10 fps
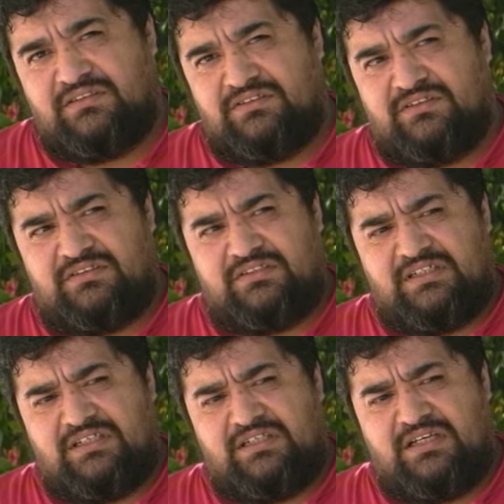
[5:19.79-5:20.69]

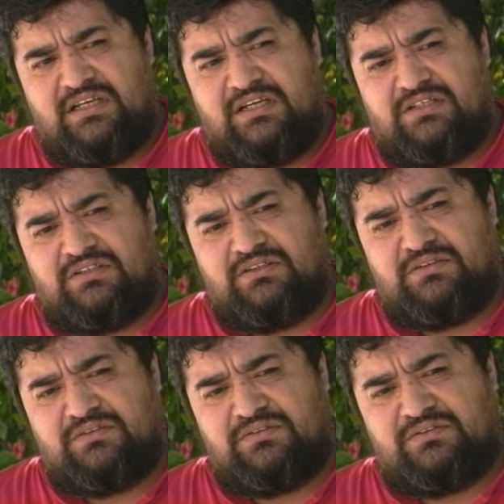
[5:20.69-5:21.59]

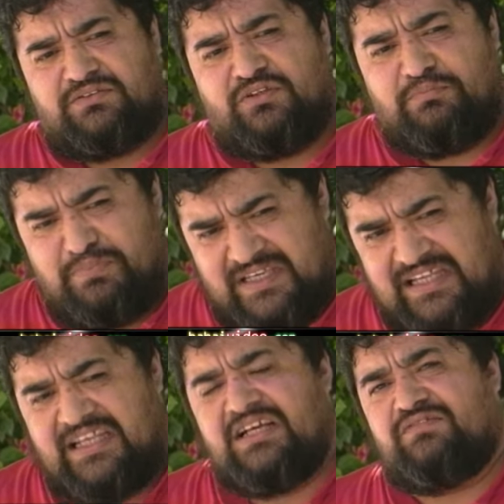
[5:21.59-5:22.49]
So the
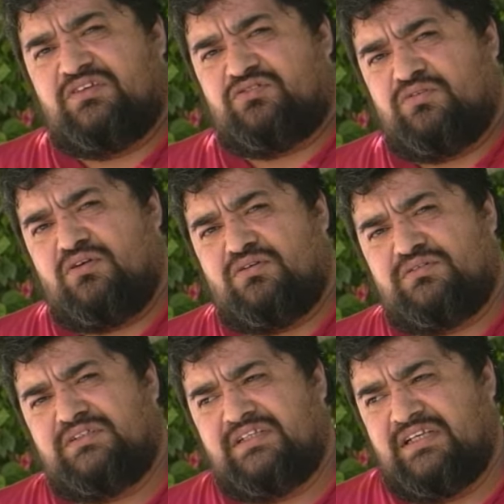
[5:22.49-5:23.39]
beginning of this road,
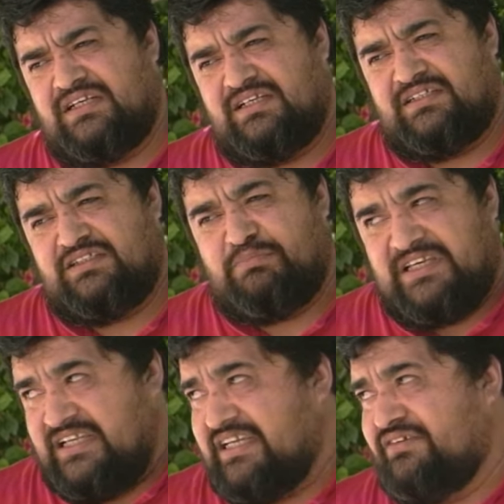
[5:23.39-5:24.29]
the
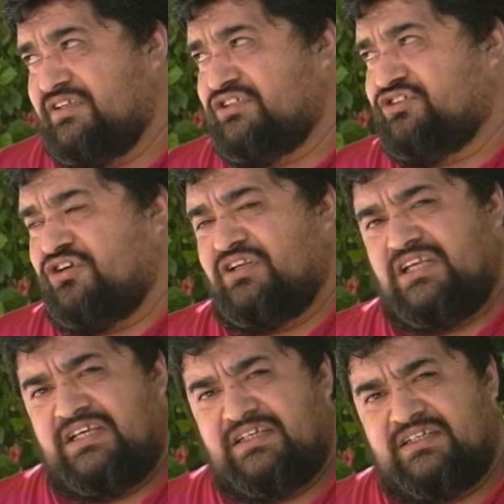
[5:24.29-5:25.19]
beginning of this
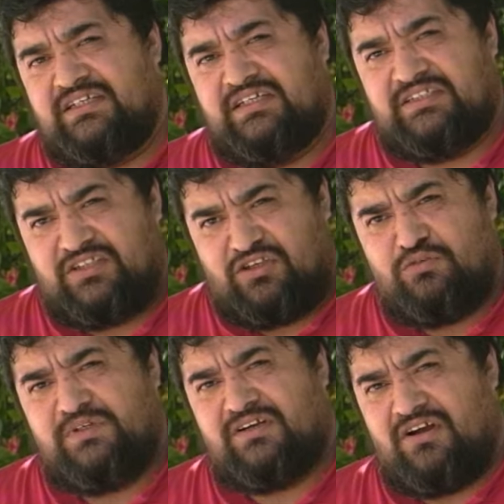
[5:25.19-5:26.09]
journey is the
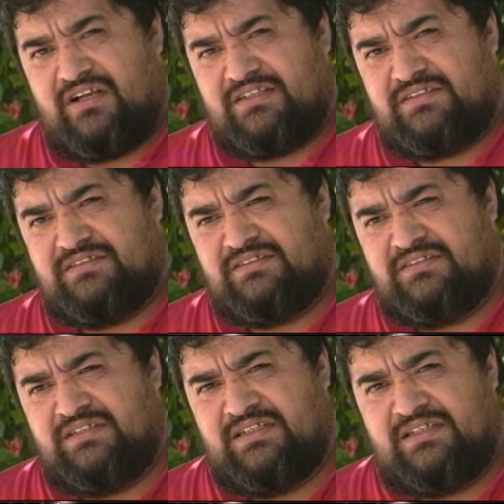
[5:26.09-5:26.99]
human heart.
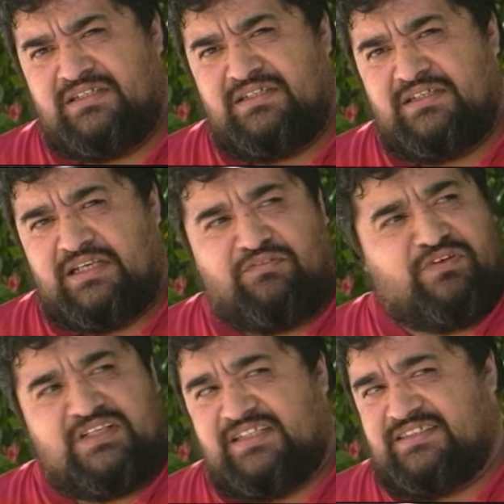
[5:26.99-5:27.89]
If
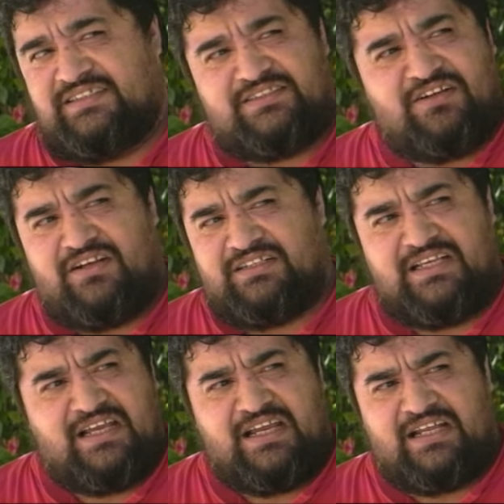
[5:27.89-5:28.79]
it doesn't start
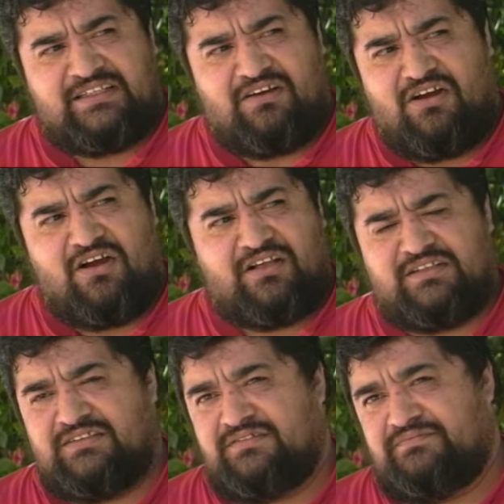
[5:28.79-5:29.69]
there at the heart,
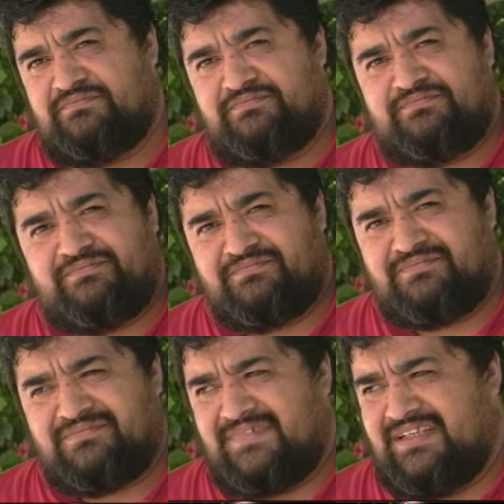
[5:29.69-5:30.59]

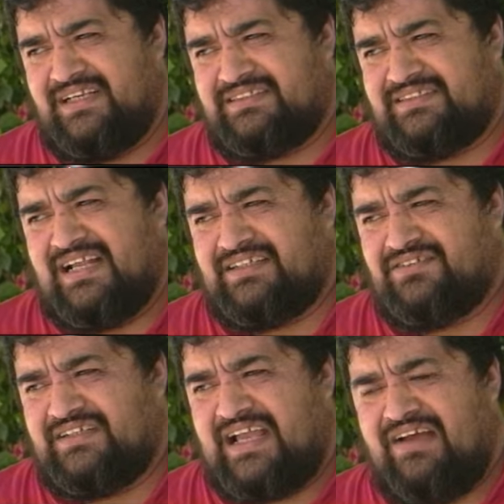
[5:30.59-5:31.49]
it's not
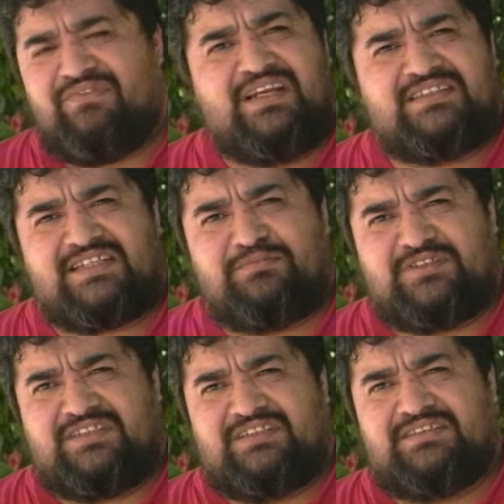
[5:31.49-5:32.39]
going to have any
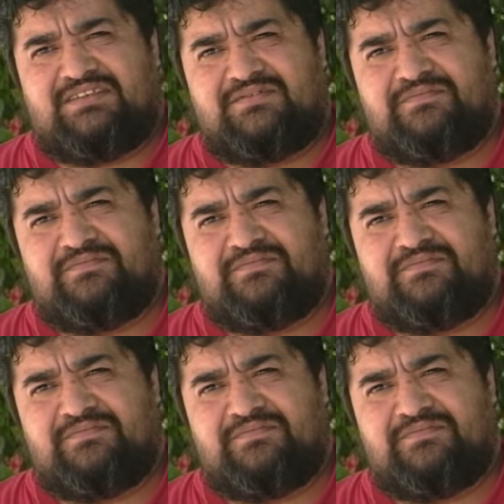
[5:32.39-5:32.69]
substance.